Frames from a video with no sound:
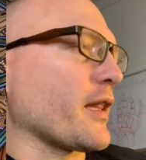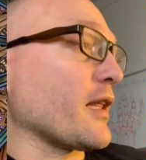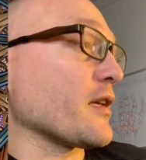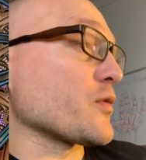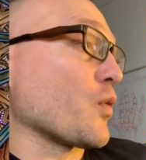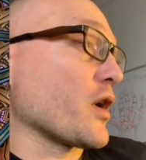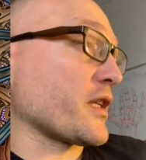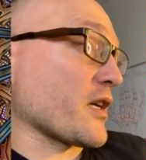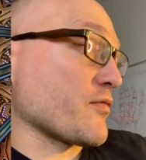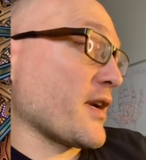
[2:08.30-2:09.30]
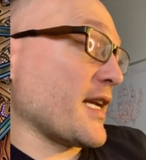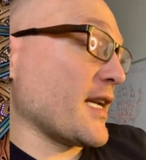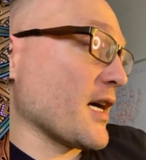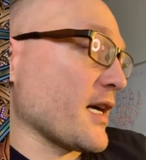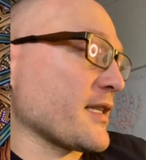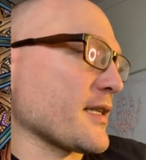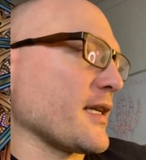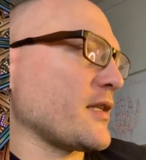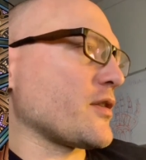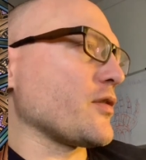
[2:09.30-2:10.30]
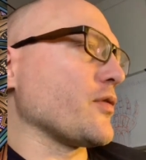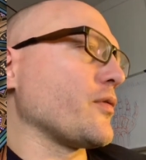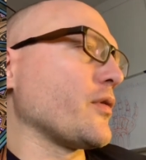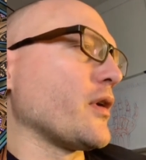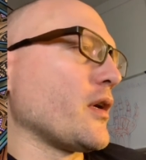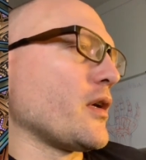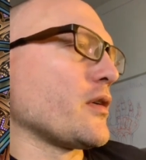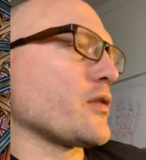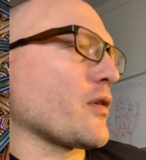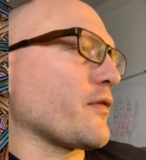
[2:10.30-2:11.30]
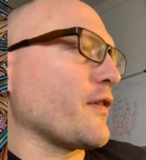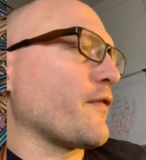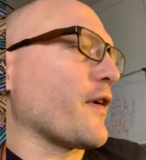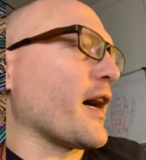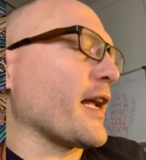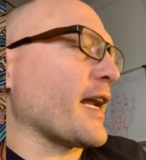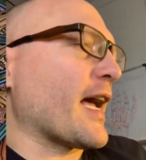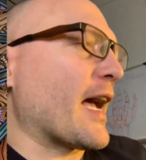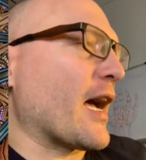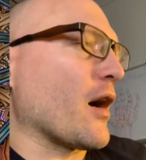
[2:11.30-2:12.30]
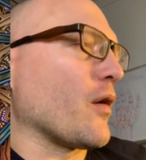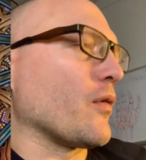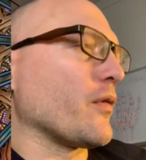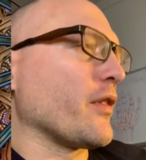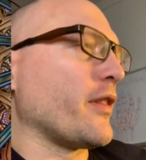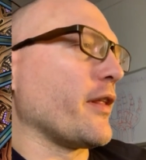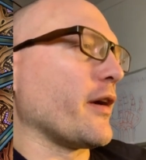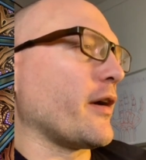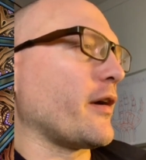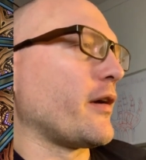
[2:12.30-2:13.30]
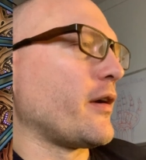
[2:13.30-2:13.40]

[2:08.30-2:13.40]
think this worked out really nicely to sort of define how the